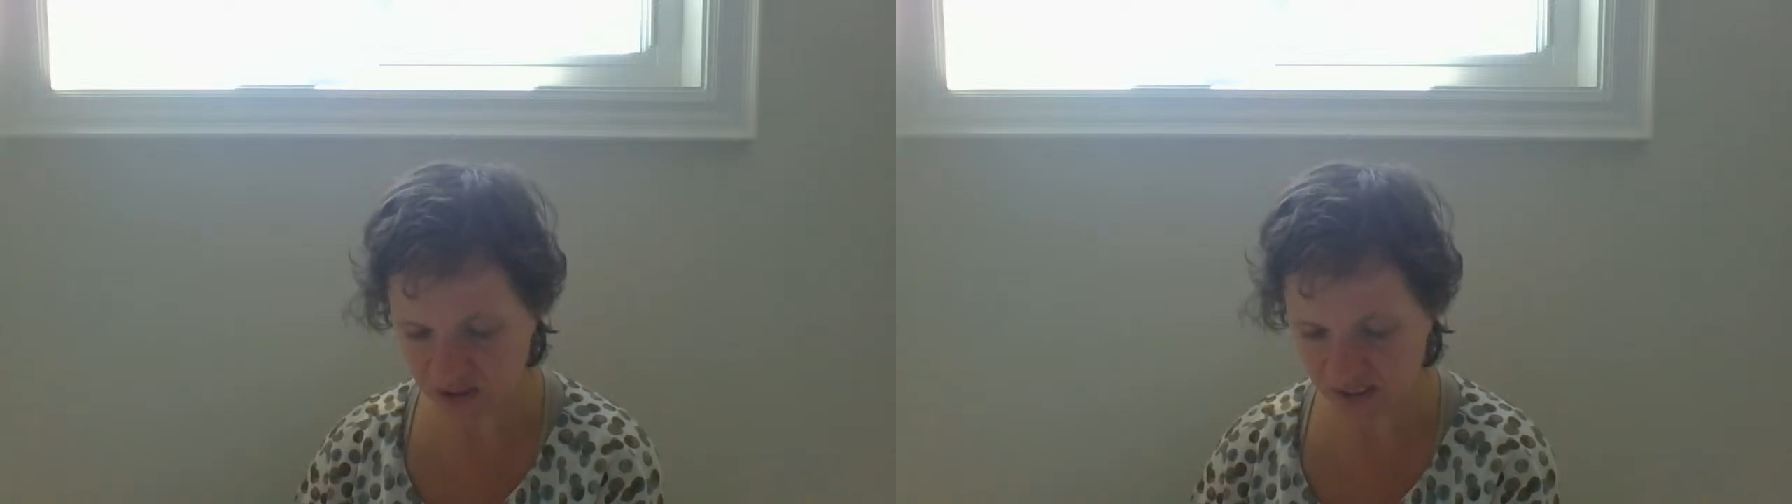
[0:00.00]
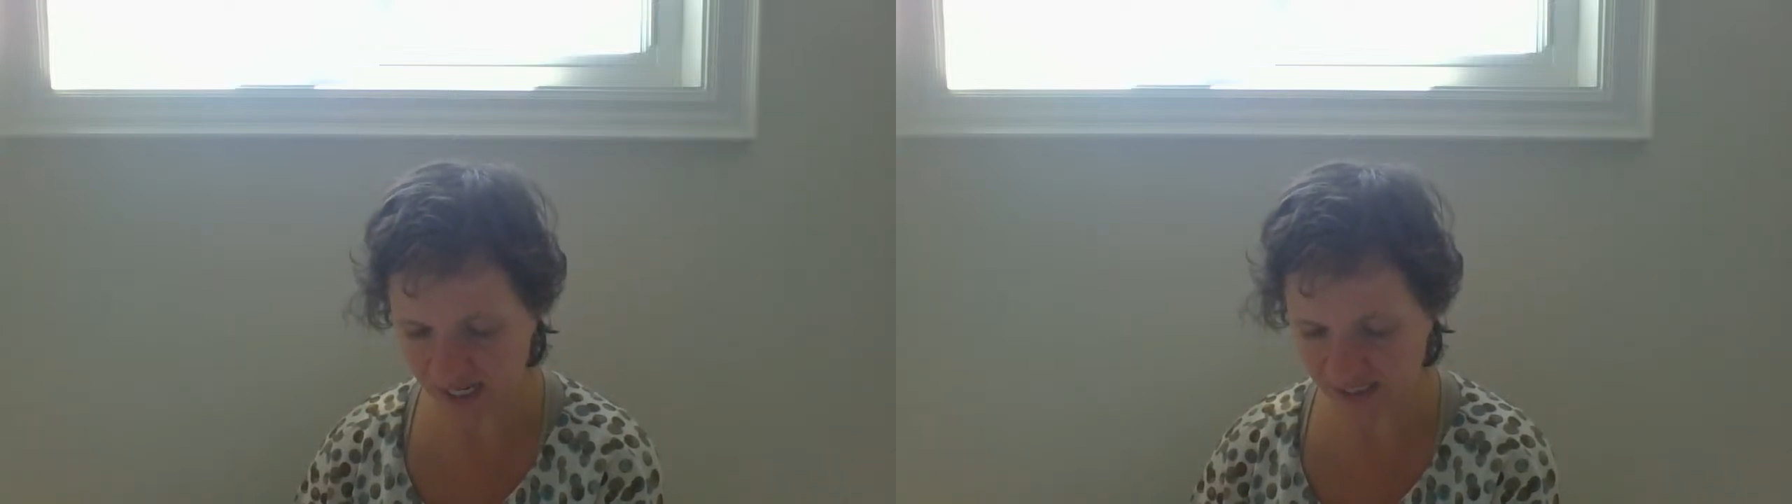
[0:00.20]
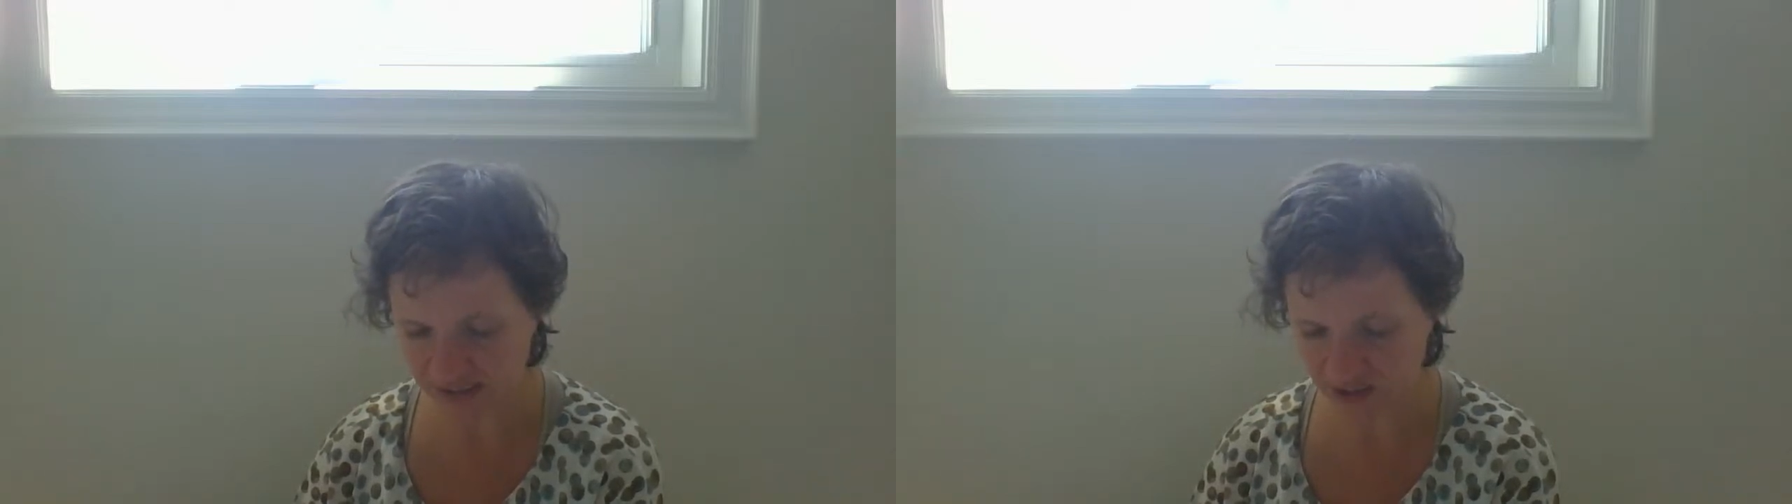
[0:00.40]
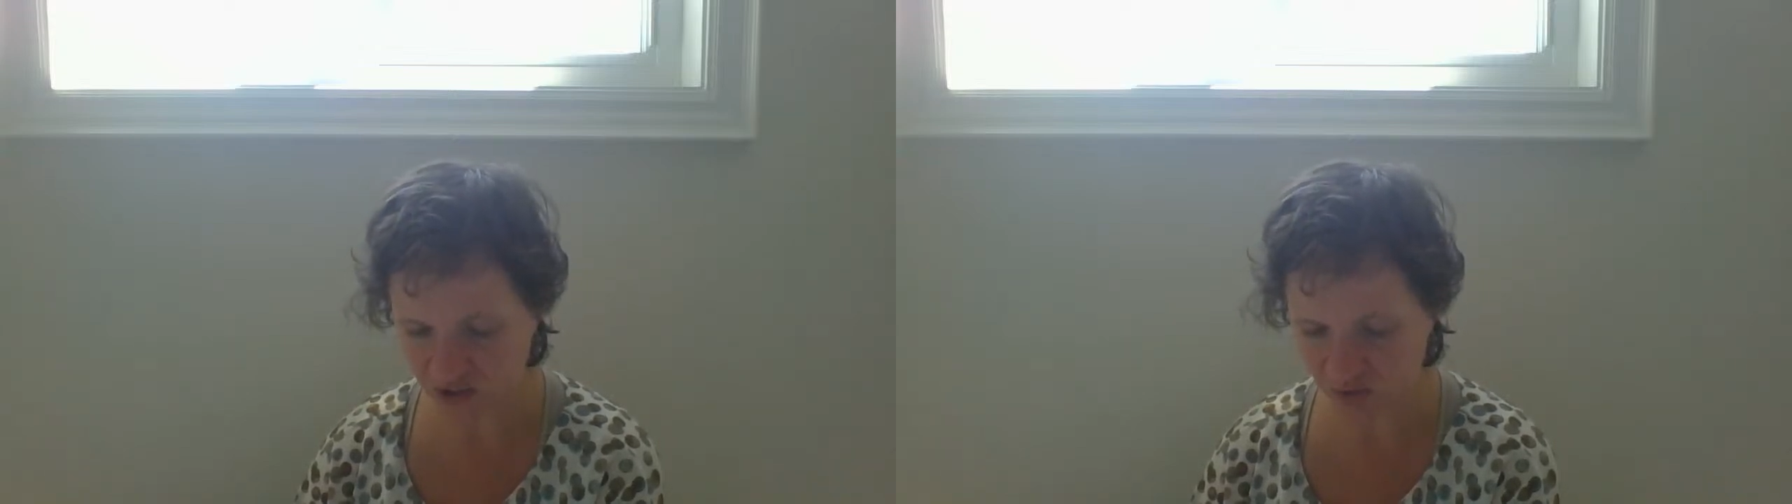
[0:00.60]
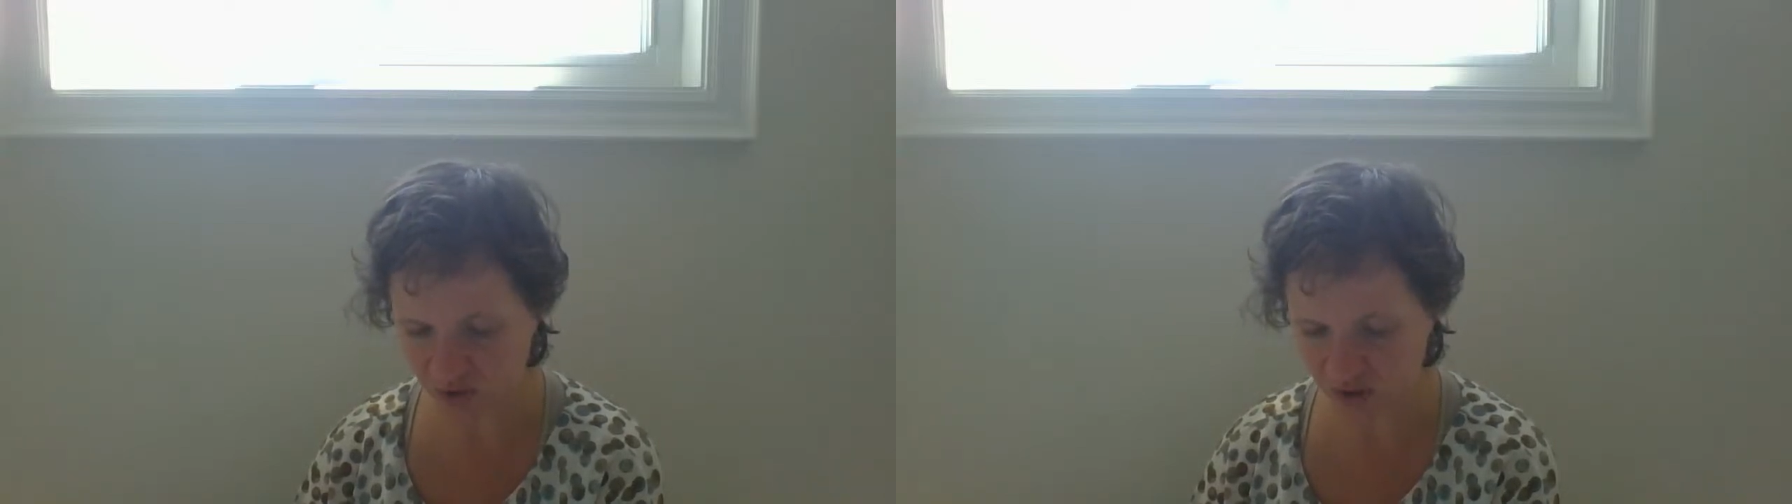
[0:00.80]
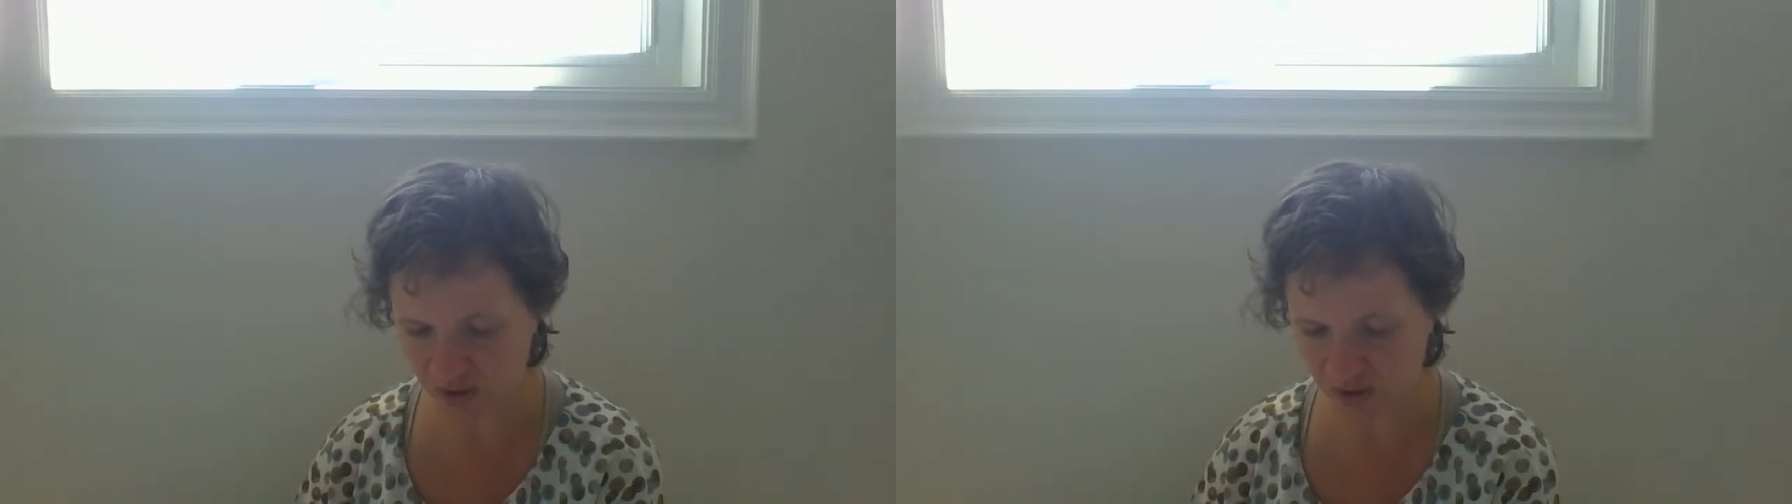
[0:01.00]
the execution